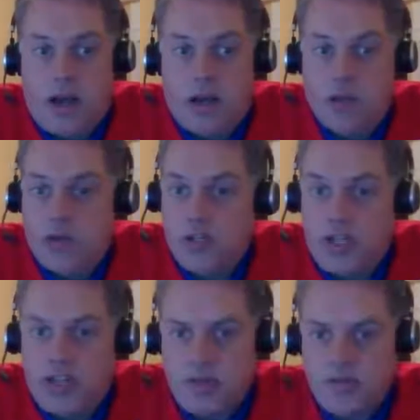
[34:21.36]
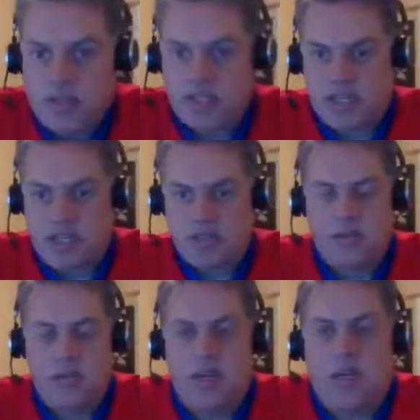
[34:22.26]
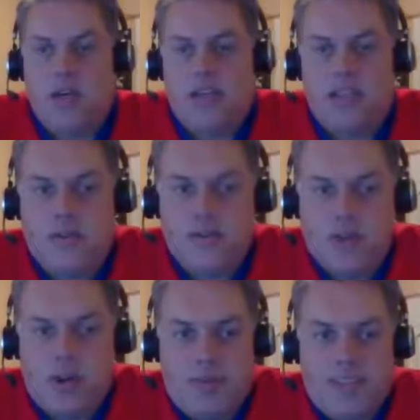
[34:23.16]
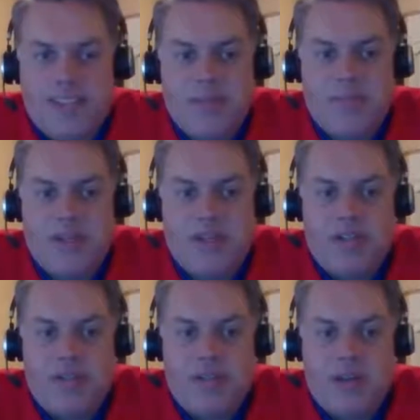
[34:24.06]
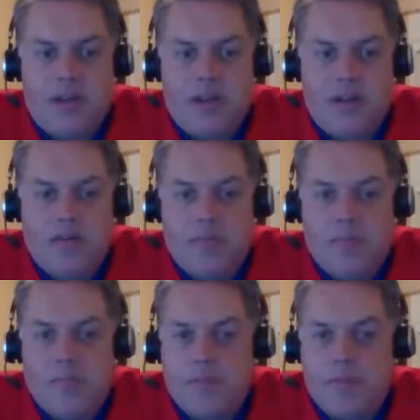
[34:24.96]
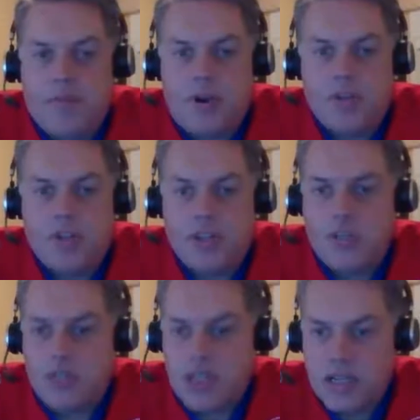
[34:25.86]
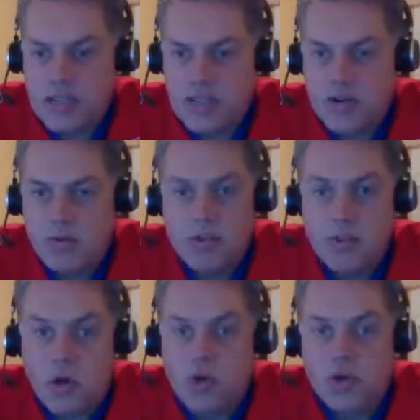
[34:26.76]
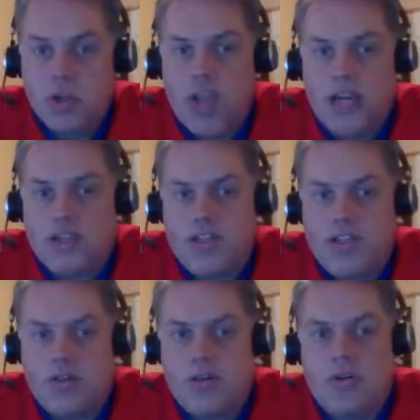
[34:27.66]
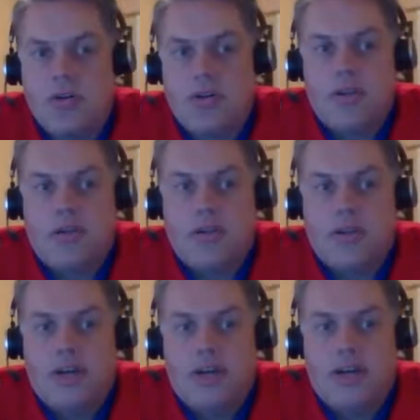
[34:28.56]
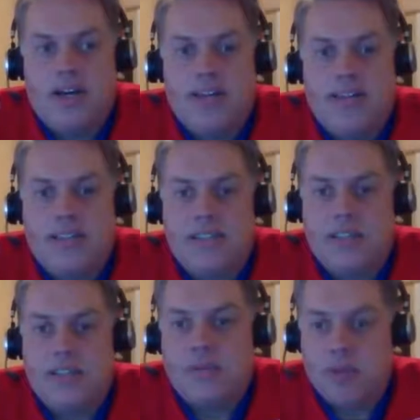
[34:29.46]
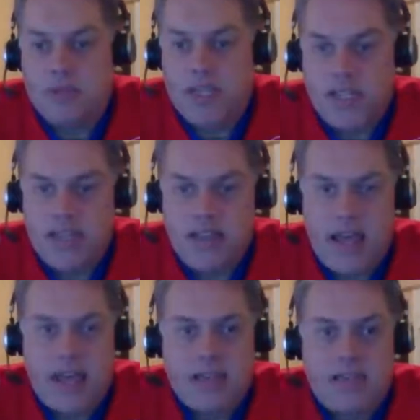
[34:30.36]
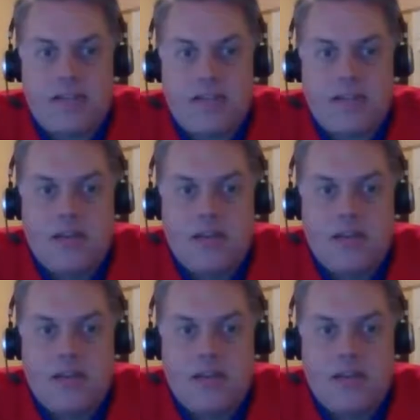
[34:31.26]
Georgia, I did pick second. I think they'll drop a little bit, partially because they were so good last year. It's going to be hard to maintain that